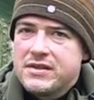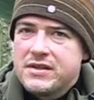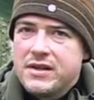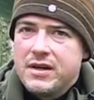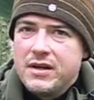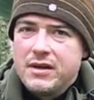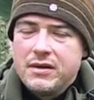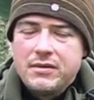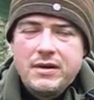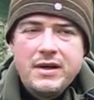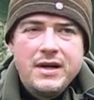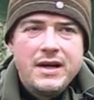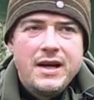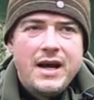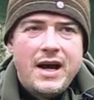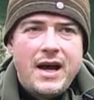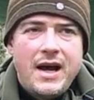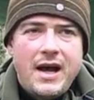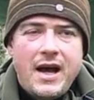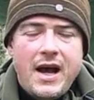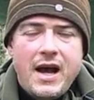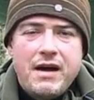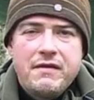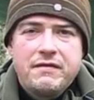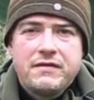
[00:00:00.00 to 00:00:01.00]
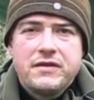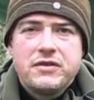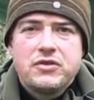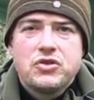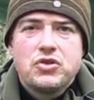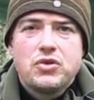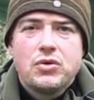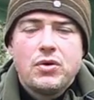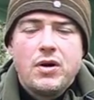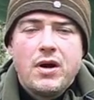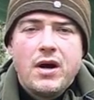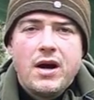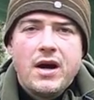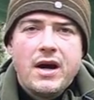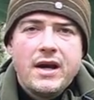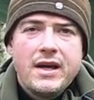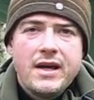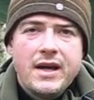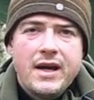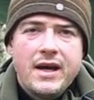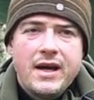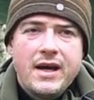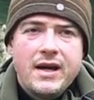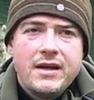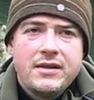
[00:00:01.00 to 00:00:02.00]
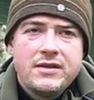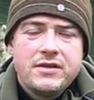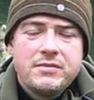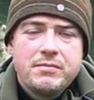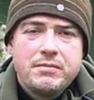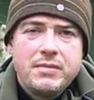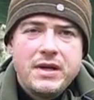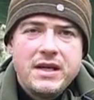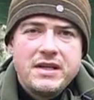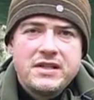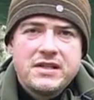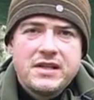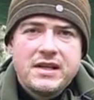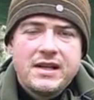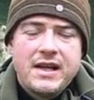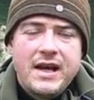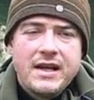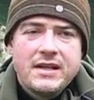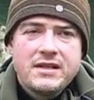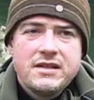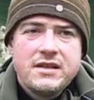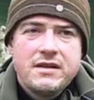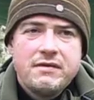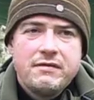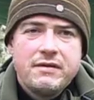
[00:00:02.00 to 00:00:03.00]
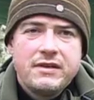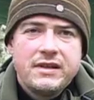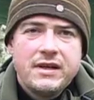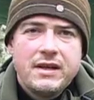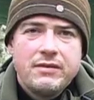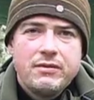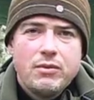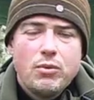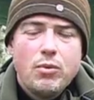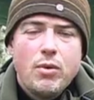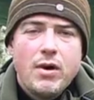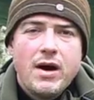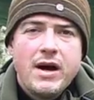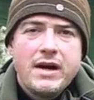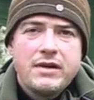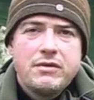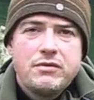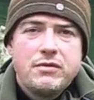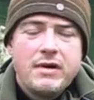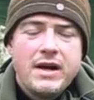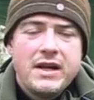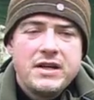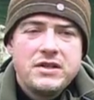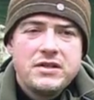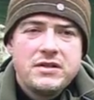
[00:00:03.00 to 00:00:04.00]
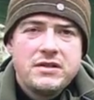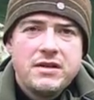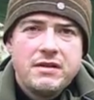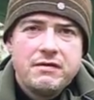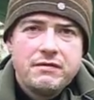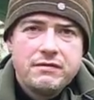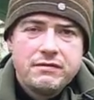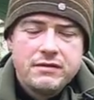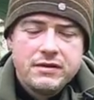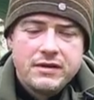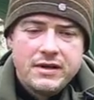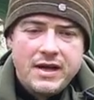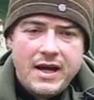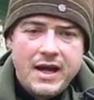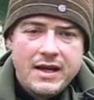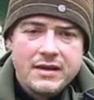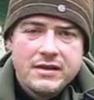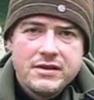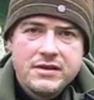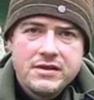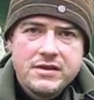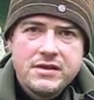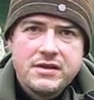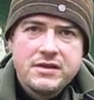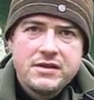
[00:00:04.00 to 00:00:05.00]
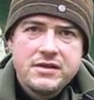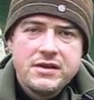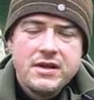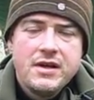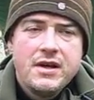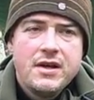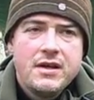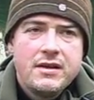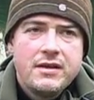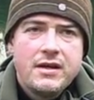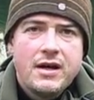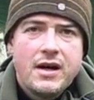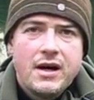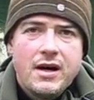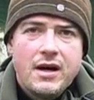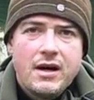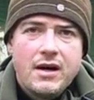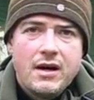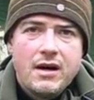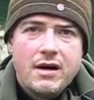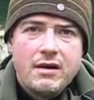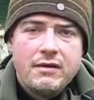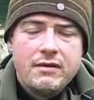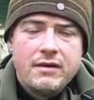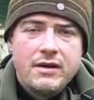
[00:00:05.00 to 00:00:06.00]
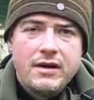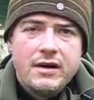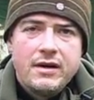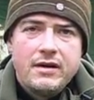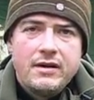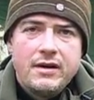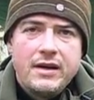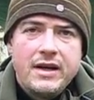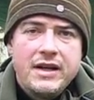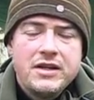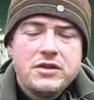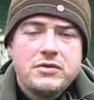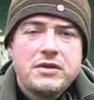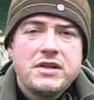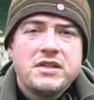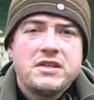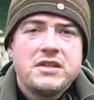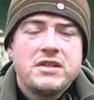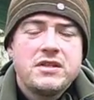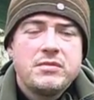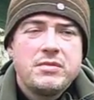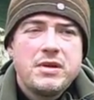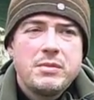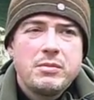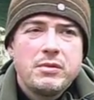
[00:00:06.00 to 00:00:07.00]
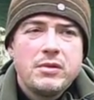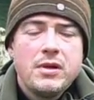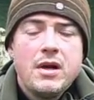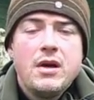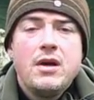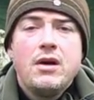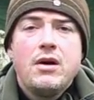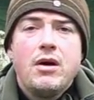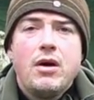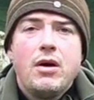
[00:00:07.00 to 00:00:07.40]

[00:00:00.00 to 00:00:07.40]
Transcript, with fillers: so I have to try and be selective and give a wide range of different answers that are interesting to people.